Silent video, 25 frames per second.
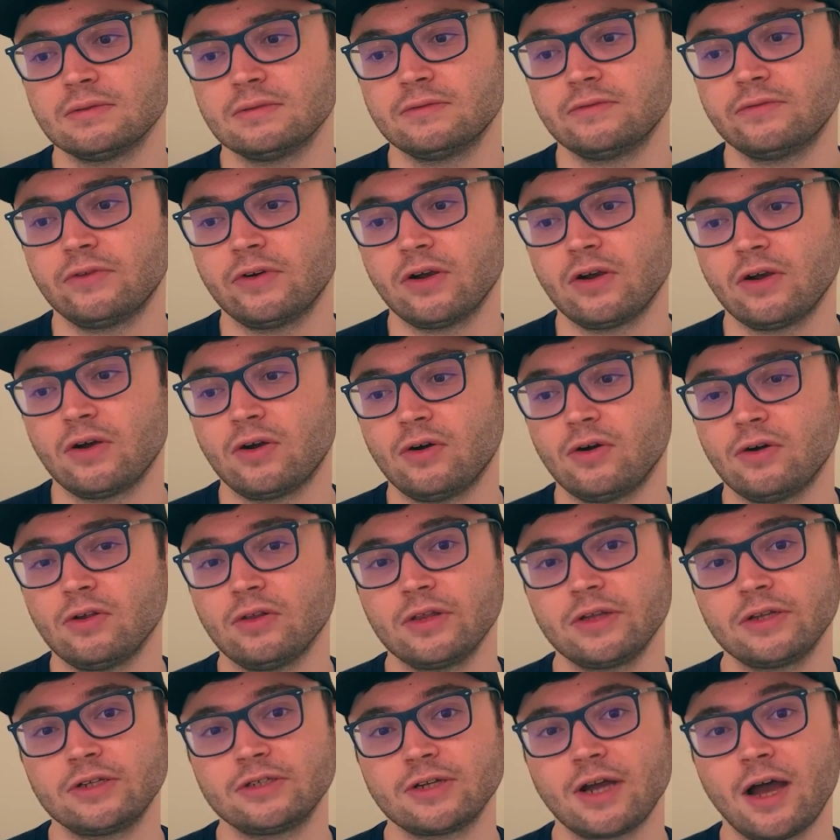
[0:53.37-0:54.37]
very
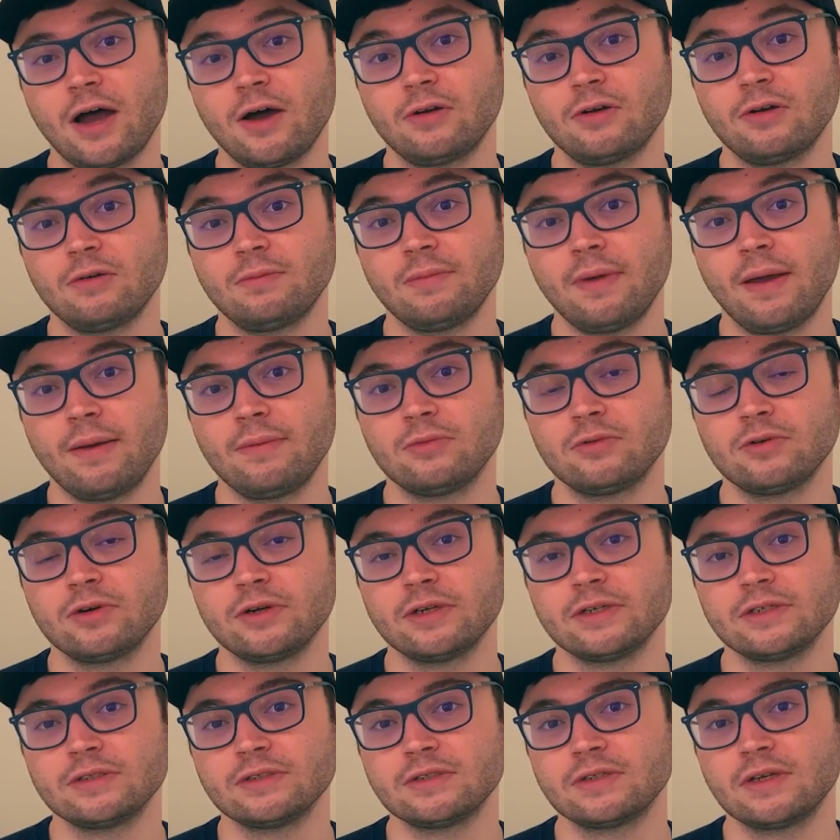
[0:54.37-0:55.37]
early childhood
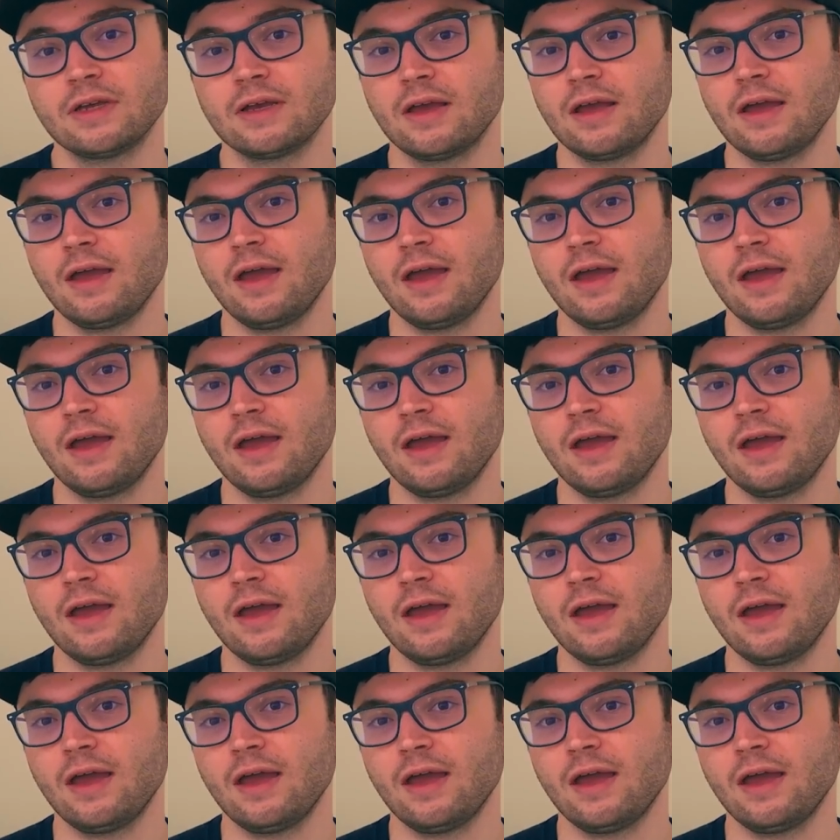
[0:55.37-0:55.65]
memories,